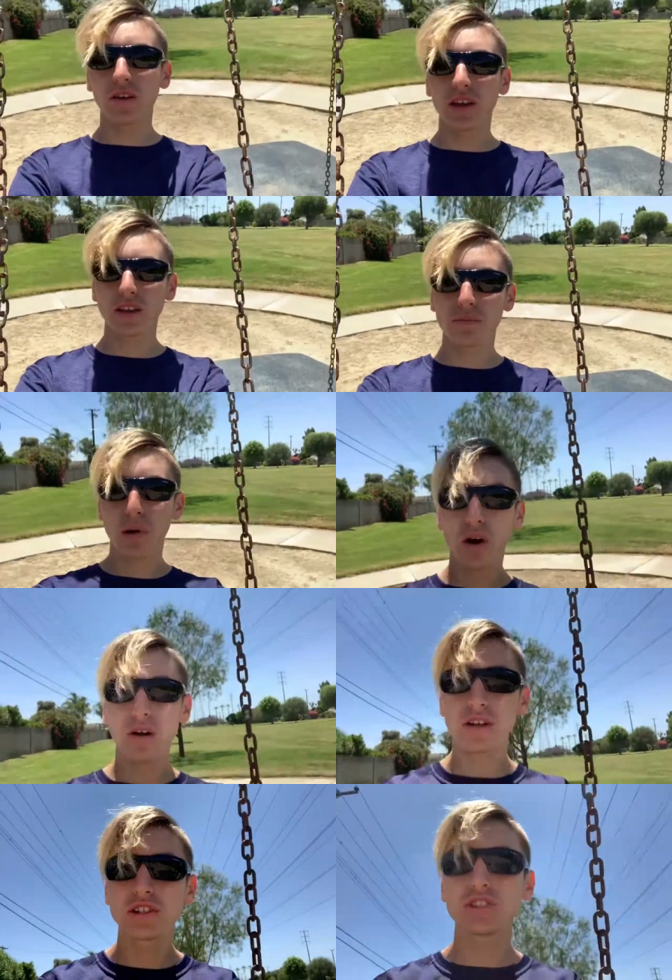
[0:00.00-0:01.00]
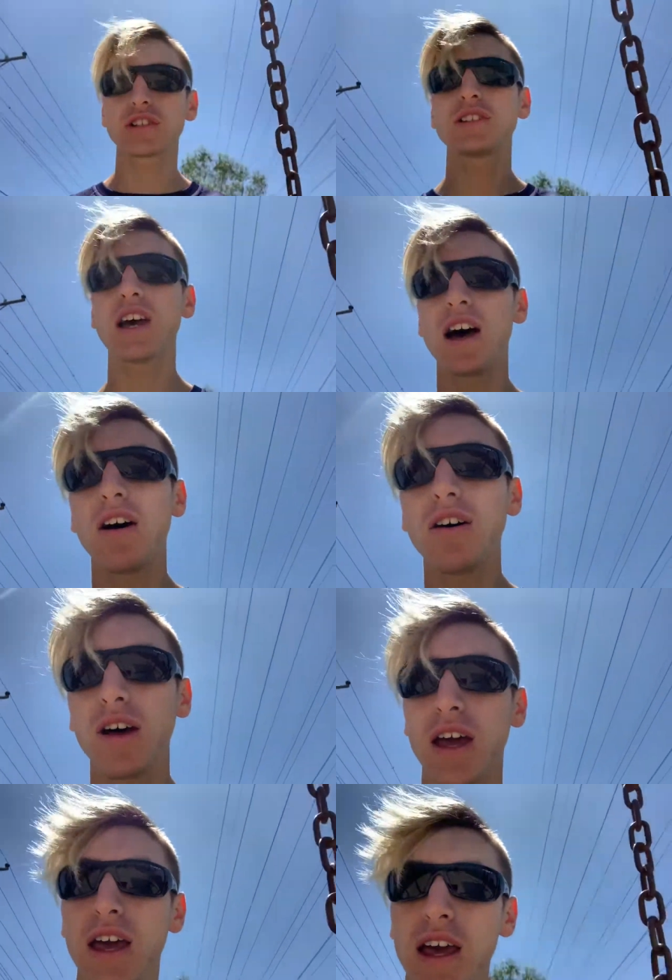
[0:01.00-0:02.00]
in the park, as you can tell.
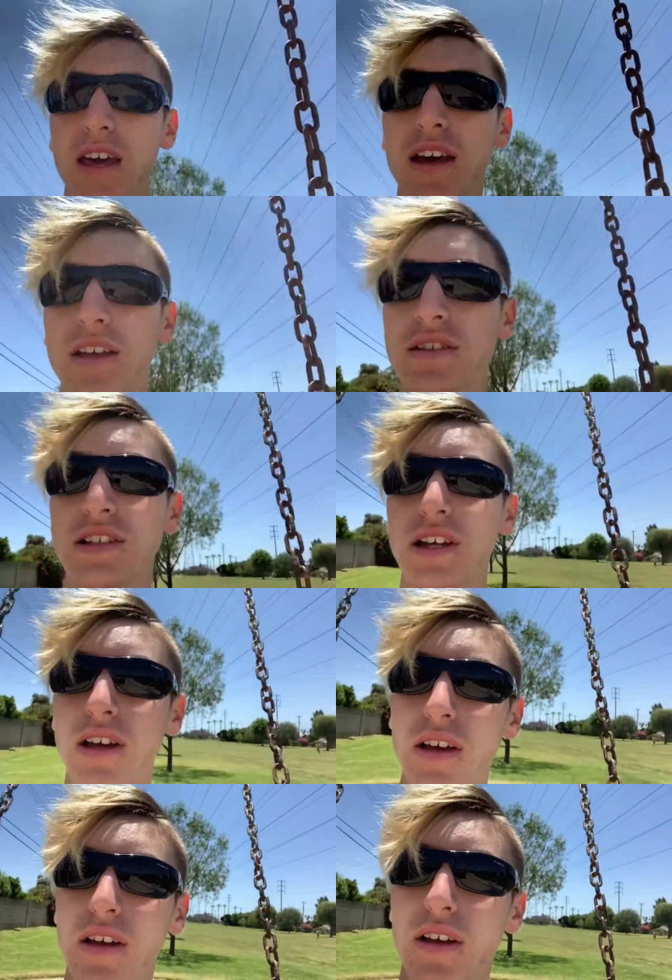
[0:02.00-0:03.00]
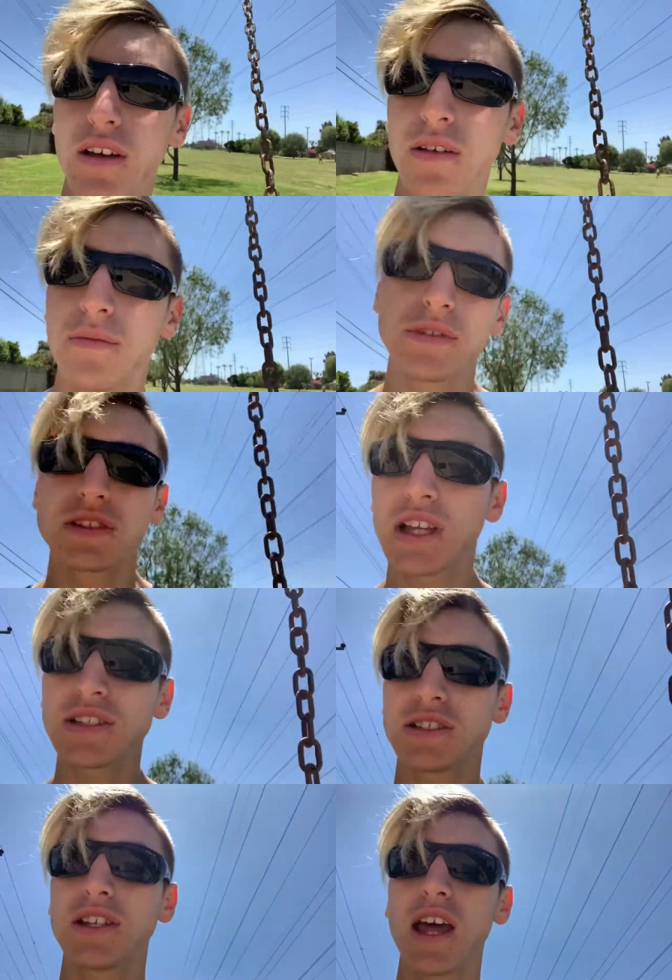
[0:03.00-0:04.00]
And
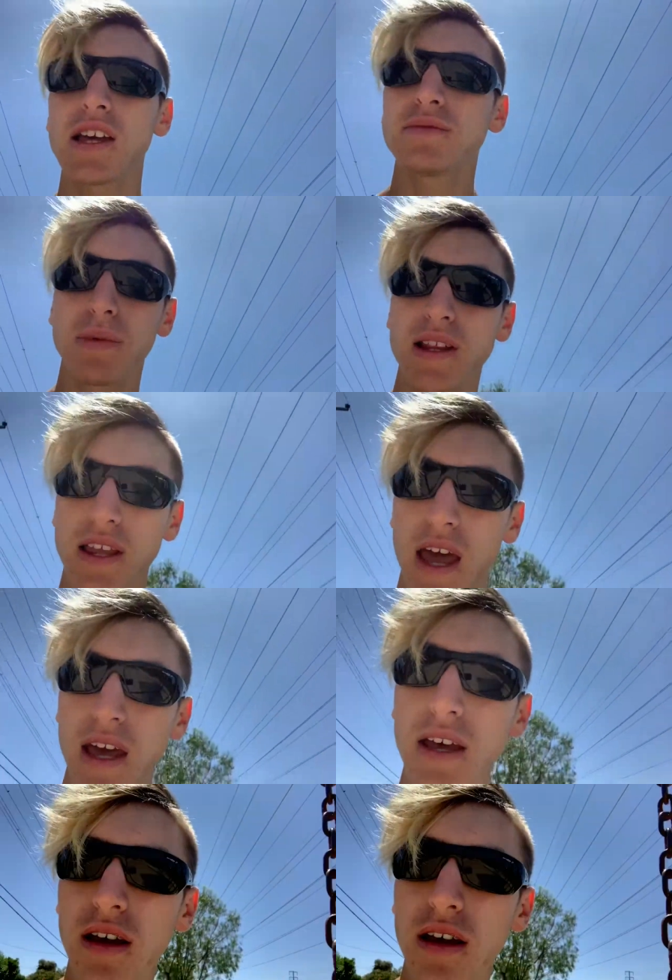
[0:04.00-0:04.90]
since today is Monday,